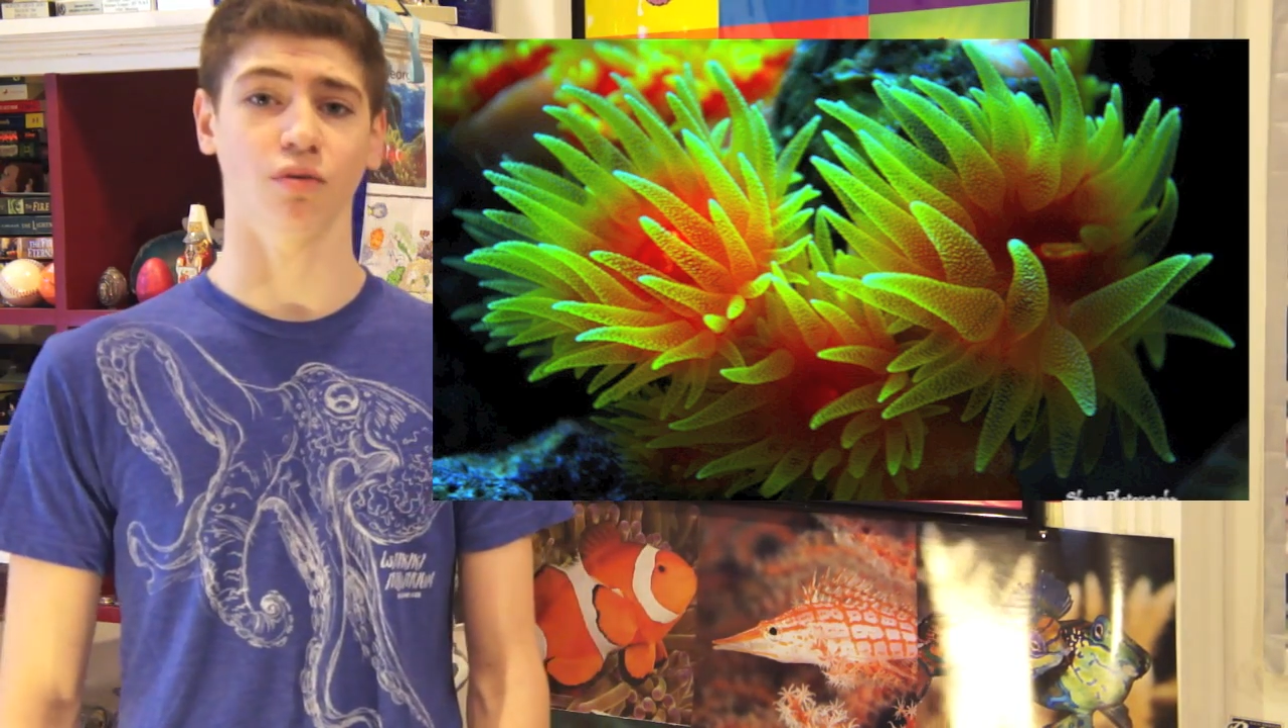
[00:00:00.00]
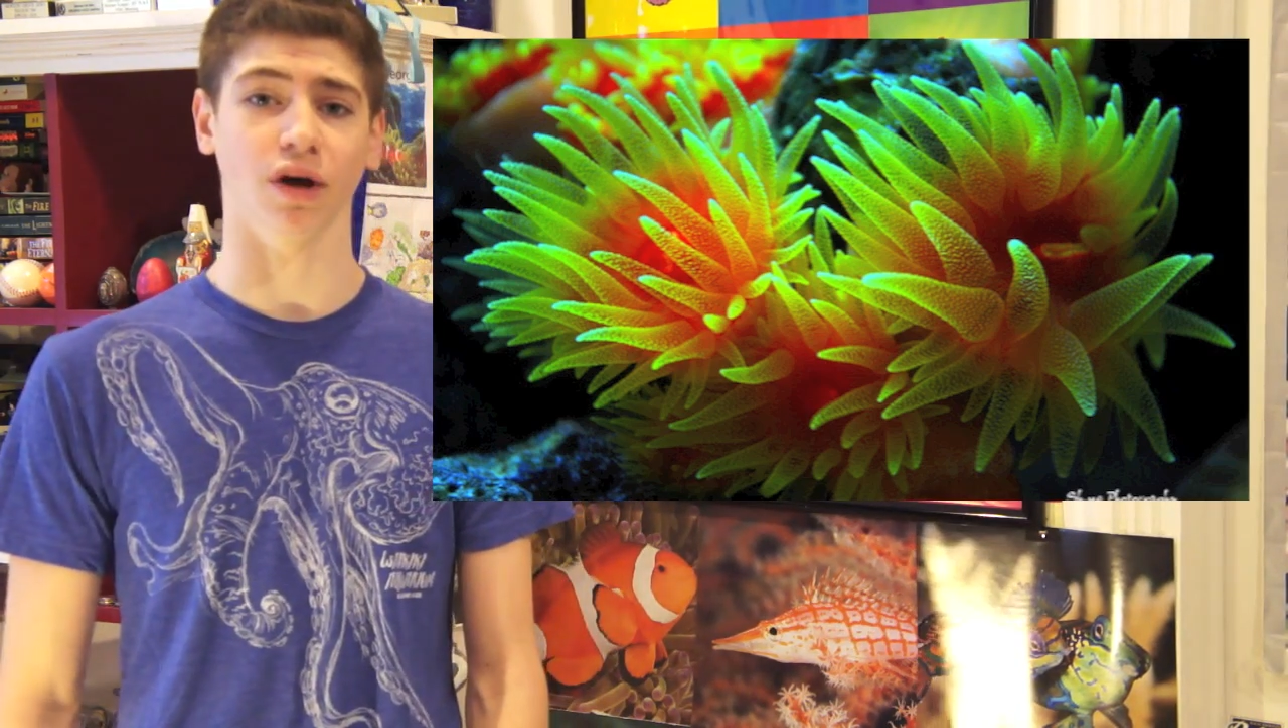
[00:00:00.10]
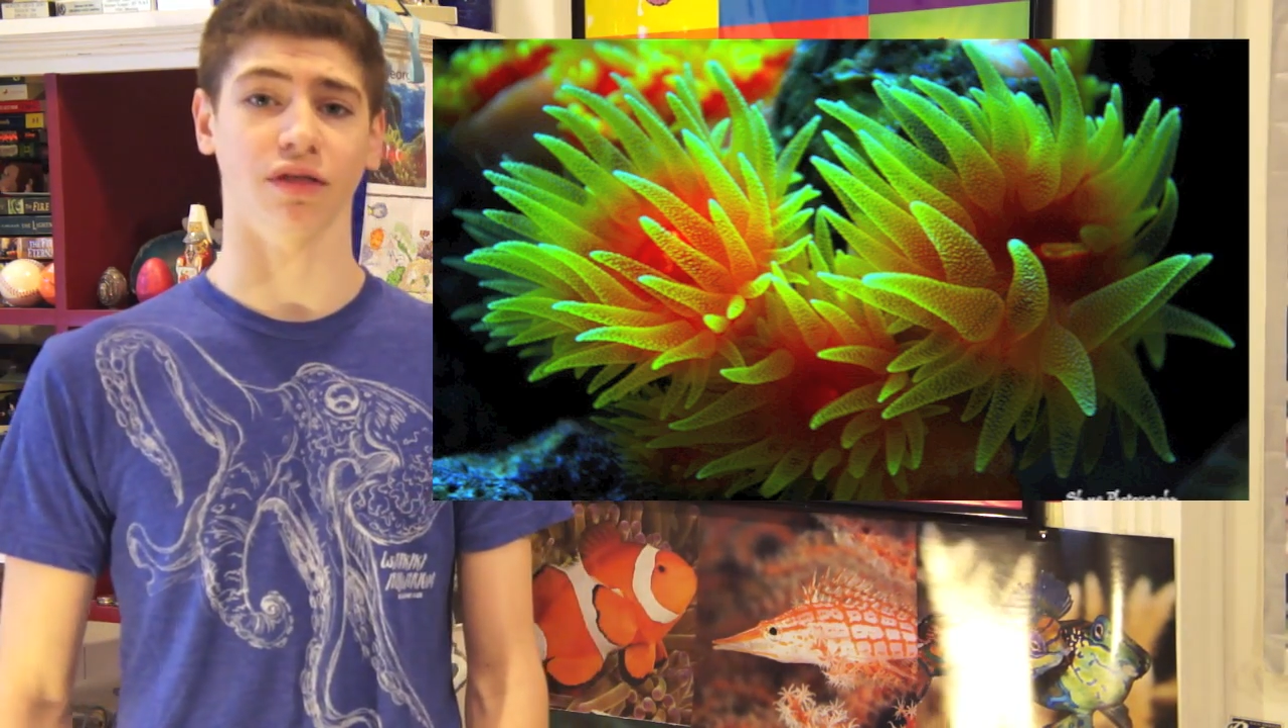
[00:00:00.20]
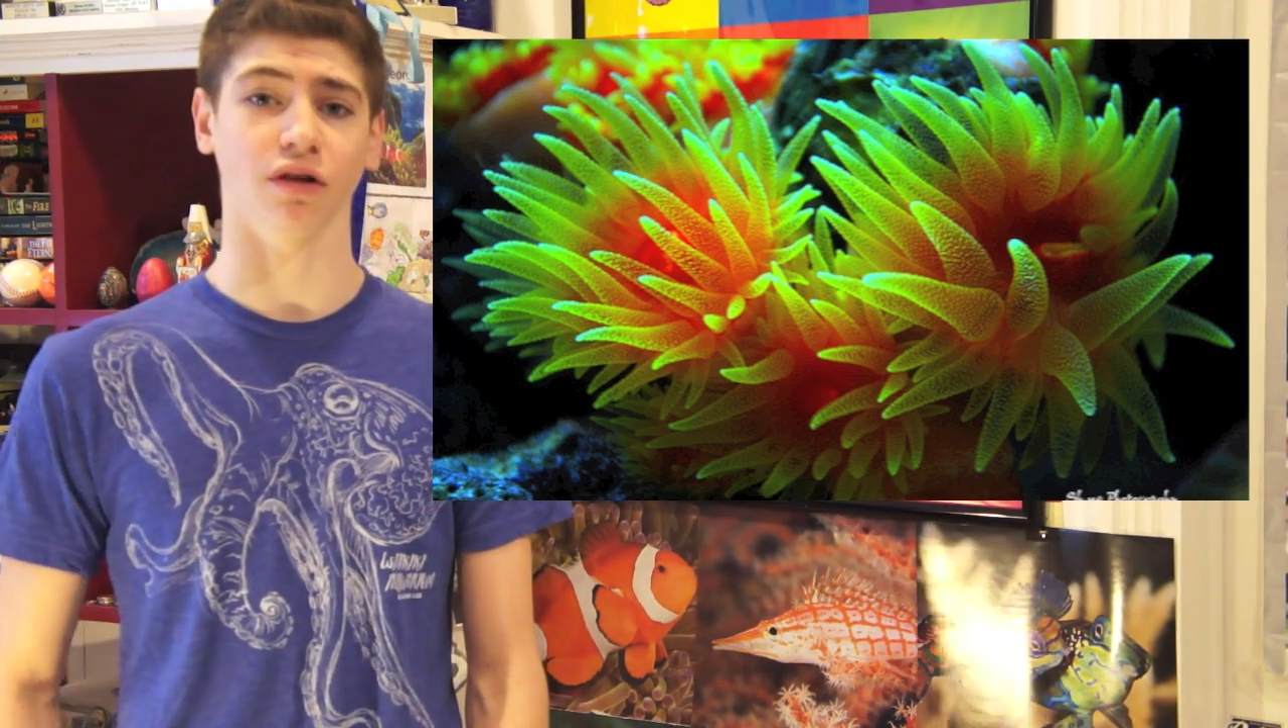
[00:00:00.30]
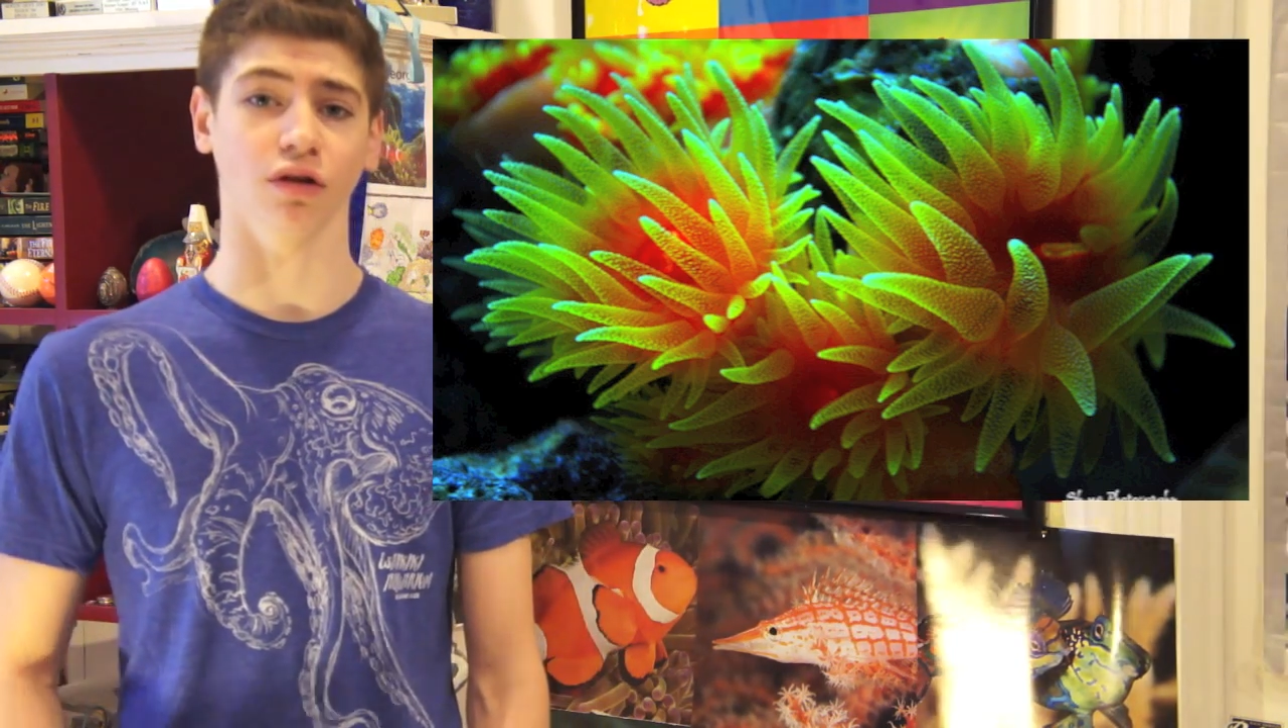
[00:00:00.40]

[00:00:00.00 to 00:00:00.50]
with